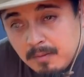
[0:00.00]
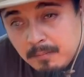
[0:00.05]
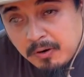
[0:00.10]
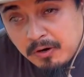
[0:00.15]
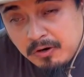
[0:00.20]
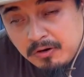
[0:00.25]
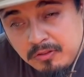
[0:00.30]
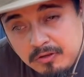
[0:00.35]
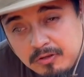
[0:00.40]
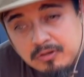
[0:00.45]

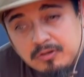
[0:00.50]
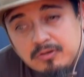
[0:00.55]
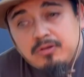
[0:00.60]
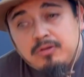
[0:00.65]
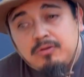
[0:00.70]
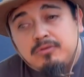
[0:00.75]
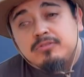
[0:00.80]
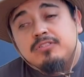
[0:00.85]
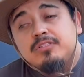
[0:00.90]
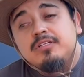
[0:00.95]
Part of the good
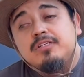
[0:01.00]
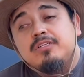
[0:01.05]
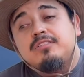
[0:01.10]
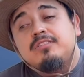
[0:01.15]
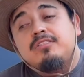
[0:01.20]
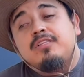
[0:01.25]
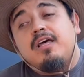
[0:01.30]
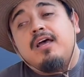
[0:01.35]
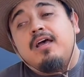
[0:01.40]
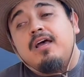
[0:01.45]
news
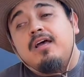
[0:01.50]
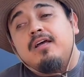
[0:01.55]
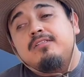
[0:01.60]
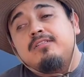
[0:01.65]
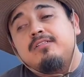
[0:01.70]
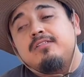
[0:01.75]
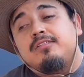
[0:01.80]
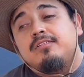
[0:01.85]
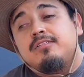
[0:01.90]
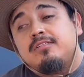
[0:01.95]
is
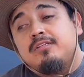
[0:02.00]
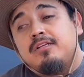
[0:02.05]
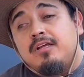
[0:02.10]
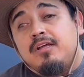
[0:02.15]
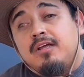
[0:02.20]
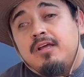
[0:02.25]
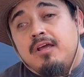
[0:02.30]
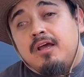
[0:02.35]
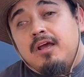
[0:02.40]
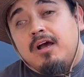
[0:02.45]
that
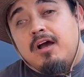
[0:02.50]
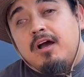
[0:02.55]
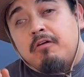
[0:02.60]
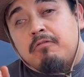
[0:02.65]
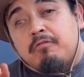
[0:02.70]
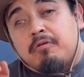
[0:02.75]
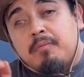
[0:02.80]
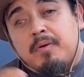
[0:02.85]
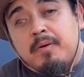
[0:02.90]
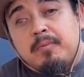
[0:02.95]

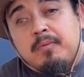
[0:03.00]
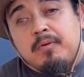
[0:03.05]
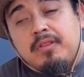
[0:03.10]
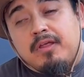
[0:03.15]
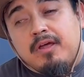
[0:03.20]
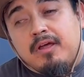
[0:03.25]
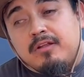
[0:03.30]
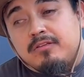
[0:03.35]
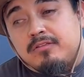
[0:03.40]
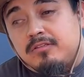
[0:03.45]
remember
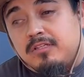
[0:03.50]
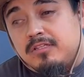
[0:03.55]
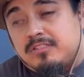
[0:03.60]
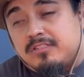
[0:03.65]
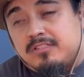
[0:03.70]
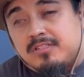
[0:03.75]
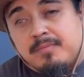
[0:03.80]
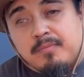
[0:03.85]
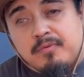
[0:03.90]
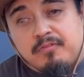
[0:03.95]
that
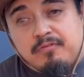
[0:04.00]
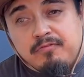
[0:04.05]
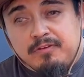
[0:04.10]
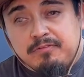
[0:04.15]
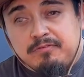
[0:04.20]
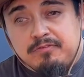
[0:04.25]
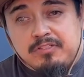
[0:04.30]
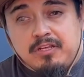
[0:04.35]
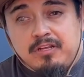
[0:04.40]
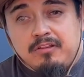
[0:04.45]
December
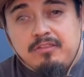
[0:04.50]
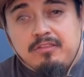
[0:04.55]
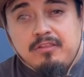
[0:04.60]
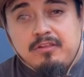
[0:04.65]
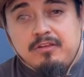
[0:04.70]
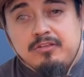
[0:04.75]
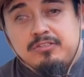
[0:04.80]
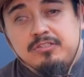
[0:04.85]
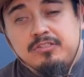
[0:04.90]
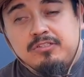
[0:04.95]
15th
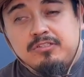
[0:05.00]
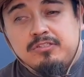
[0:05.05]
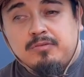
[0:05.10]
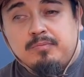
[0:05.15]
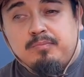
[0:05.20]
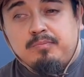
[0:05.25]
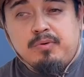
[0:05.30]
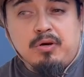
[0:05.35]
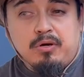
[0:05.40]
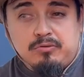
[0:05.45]
ish is
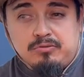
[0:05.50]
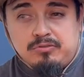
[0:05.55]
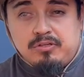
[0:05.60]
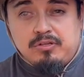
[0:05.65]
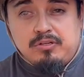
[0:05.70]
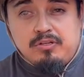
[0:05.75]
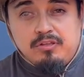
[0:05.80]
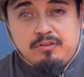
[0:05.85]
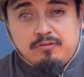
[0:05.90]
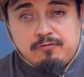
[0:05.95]

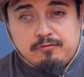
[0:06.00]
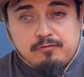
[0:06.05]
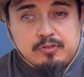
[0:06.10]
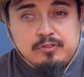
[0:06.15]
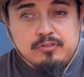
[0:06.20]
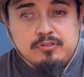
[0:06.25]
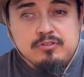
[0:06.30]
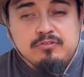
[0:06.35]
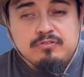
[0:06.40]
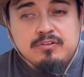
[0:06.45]
supposedly the
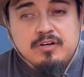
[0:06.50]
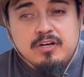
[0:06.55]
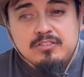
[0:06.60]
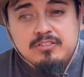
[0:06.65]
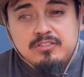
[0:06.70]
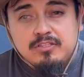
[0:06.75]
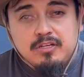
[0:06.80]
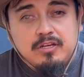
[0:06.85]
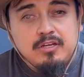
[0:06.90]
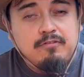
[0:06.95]
first
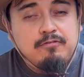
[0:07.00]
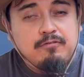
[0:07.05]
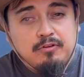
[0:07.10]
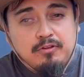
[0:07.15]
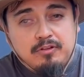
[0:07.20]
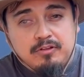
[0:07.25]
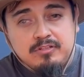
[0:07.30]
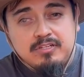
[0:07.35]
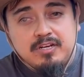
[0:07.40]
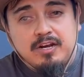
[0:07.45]
frost date for
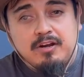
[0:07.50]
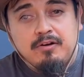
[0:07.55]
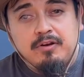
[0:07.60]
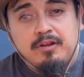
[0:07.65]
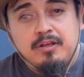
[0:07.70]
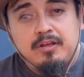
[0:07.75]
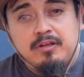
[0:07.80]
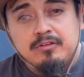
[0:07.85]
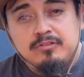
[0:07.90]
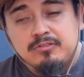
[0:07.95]
this
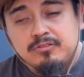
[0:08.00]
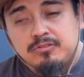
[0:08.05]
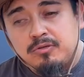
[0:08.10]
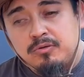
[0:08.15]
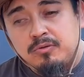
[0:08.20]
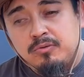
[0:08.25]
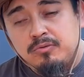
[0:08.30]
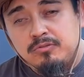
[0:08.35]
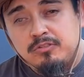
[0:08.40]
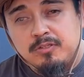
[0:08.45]
area.
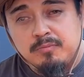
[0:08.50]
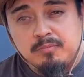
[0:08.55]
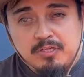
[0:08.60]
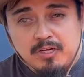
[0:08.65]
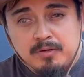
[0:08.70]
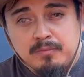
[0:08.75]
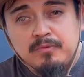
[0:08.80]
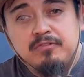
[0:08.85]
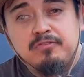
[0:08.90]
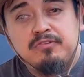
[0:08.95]
So
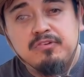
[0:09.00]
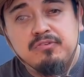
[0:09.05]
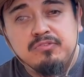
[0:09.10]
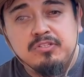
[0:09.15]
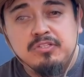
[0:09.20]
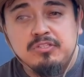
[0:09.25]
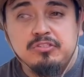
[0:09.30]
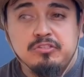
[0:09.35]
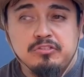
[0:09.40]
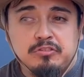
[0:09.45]
September
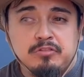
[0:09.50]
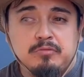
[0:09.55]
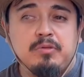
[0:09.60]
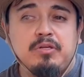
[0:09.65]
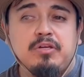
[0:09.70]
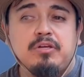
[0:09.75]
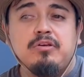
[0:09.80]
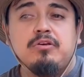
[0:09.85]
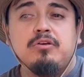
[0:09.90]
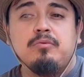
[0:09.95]
15th should
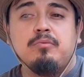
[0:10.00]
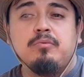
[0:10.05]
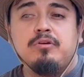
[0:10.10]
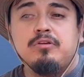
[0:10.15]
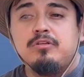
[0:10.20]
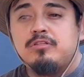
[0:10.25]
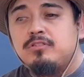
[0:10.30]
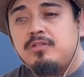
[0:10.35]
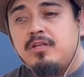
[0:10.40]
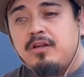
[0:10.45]
be a good one
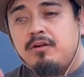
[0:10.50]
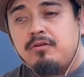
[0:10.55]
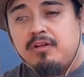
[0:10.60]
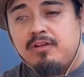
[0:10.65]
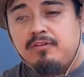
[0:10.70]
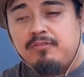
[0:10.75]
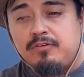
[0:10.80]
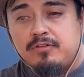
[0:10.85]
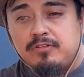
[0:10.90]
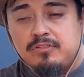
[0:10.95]
because that'll
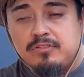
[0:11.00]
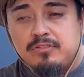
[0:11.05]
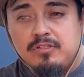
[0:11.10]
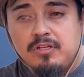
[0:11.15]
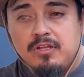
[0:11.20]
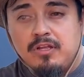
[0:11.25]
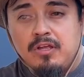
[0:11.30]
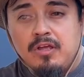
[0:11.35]
give us